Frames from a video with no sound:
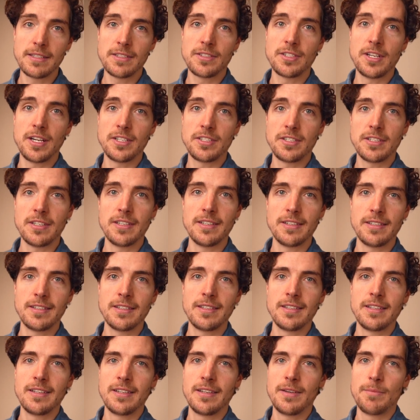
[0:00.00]
such a
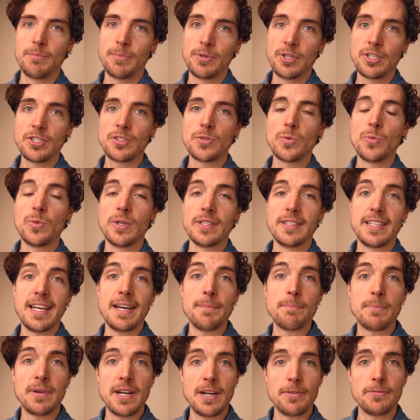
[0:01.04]
person with
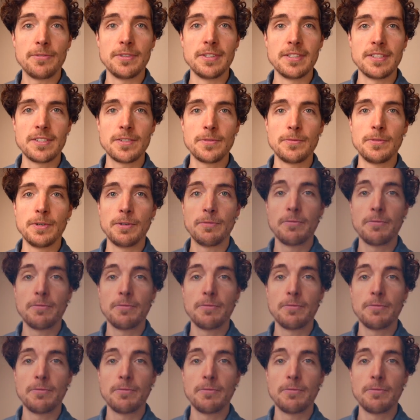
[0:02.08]
that preference for